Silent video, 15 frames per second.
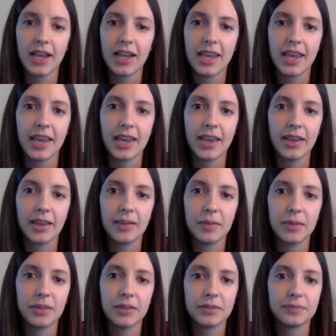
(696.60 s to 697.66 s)
I
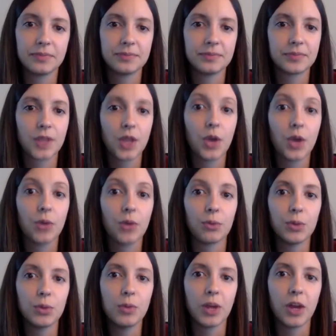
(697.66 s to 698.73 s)
am
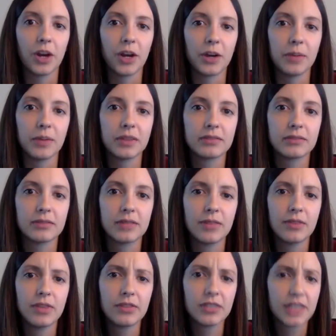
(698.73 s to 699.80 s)
rhubarb.
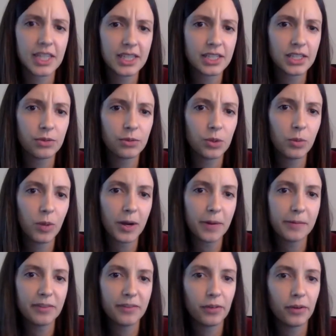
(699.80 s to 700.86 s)
Have you ever tasted
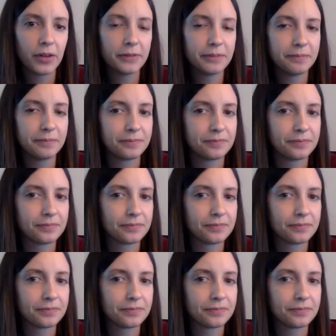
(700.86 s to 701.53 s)
rhubarb before?